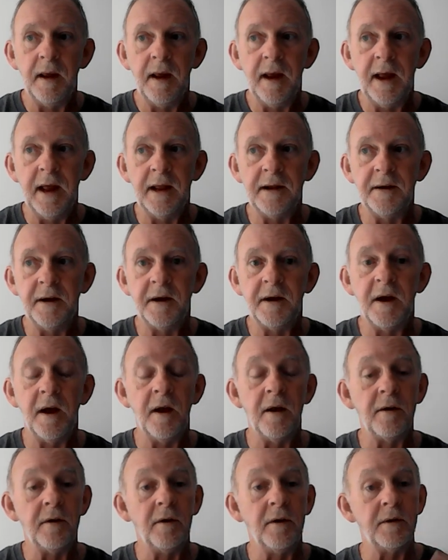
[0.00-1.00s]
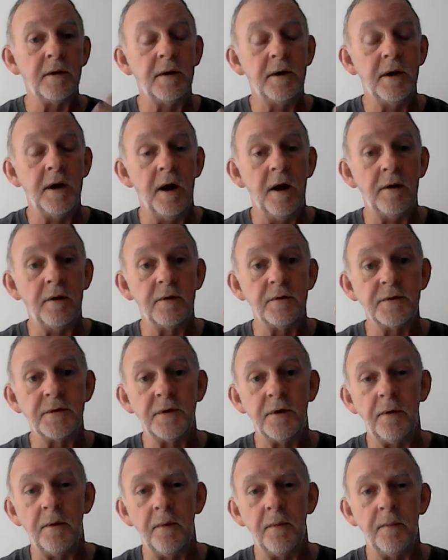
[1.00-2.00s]
And the colors
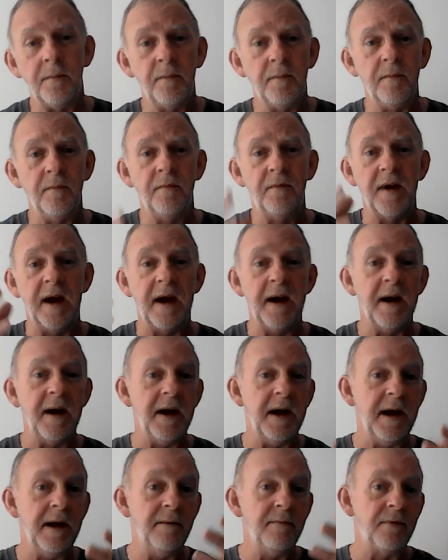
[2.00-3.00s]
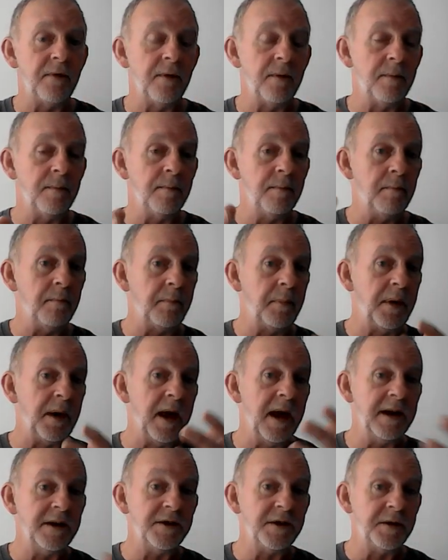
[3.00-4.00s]
will vary from
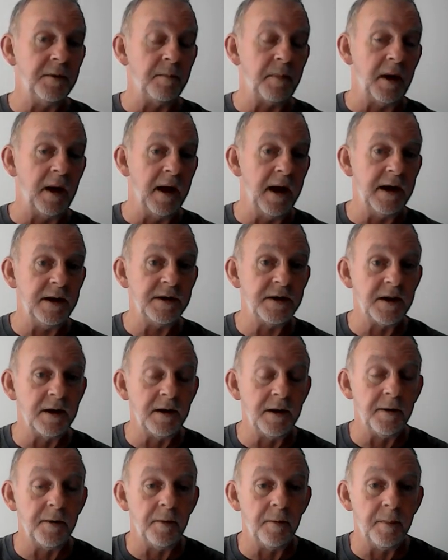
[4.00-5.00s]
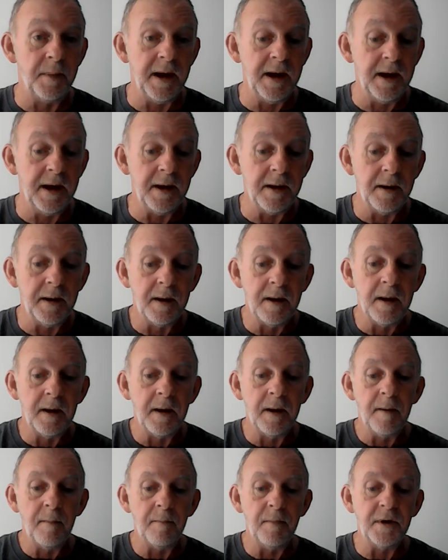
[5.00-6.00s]
place to place a little bit,
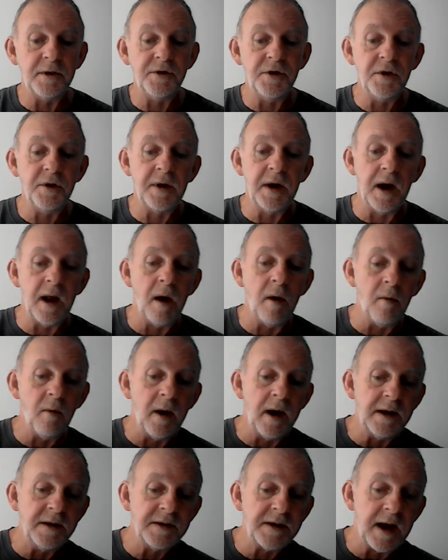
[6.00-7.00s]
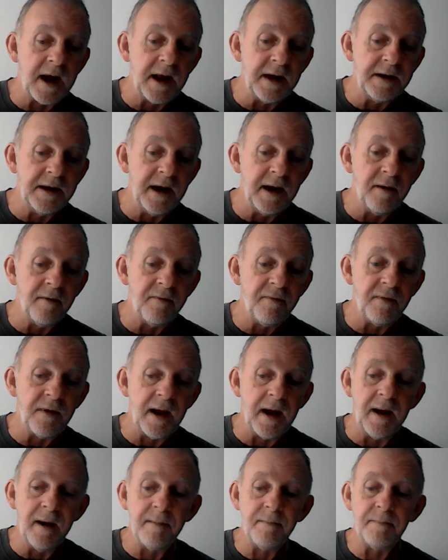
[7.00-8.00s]
but you can always identify
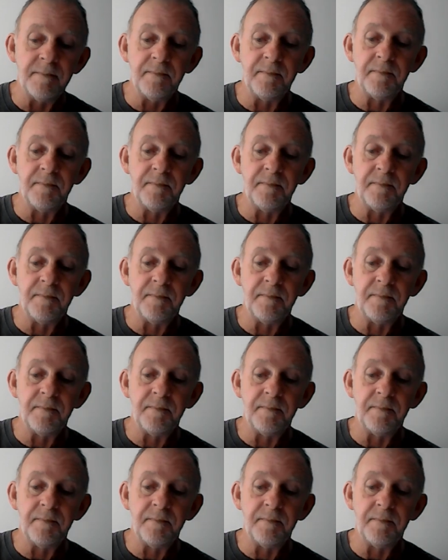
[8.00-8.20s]
them